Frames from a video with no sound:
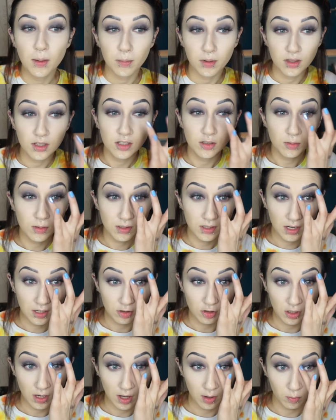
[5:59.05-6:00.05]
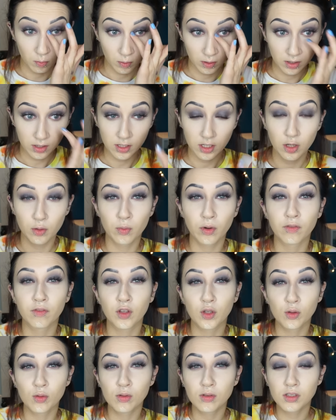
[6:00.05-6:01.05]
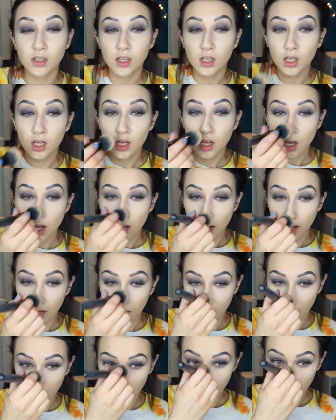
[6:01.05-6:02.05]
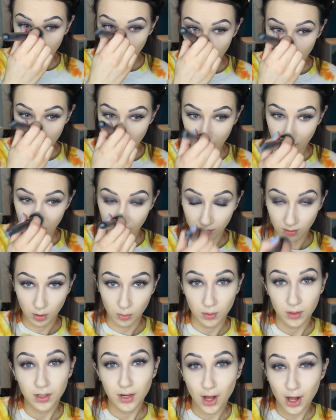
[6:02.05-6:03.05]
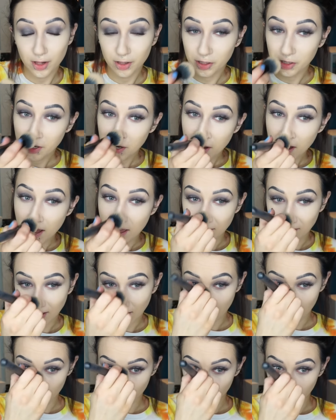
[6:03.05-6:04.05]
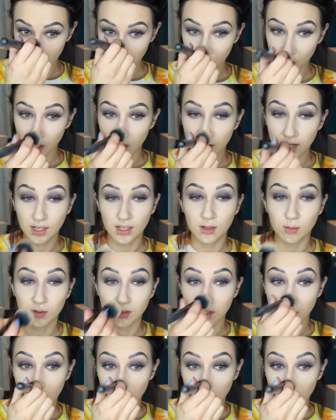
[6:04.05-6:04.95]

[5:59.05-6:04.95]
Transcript: But these ones actually had really good reviews and they were a dollar and they had a pretty shade and it was